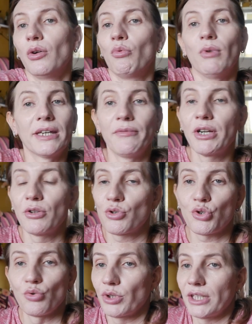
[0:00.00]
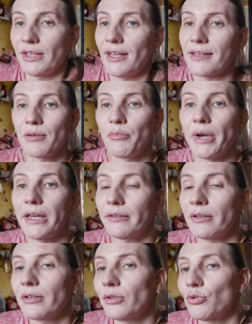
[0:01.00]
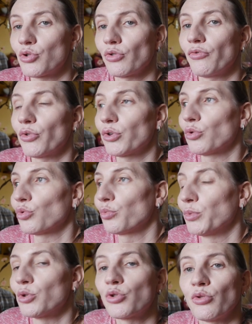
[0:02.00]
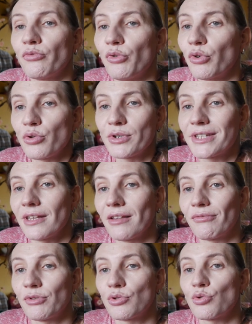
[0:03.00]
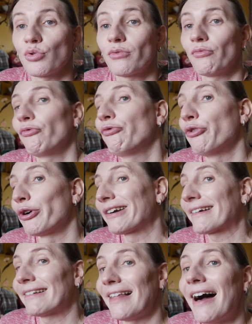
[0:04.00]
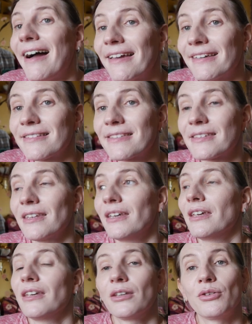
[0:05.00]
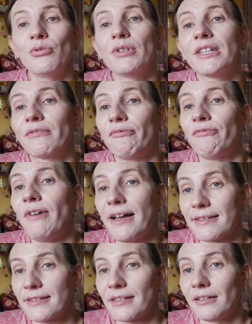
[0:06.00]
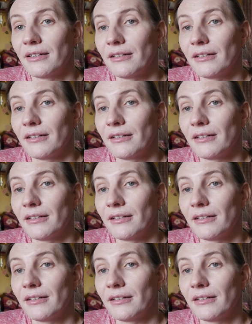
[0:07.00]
Whatever you shoot, it doesn't matter. You shoot for YouTube, you shoot for yourself, you shoot for clients. You need fast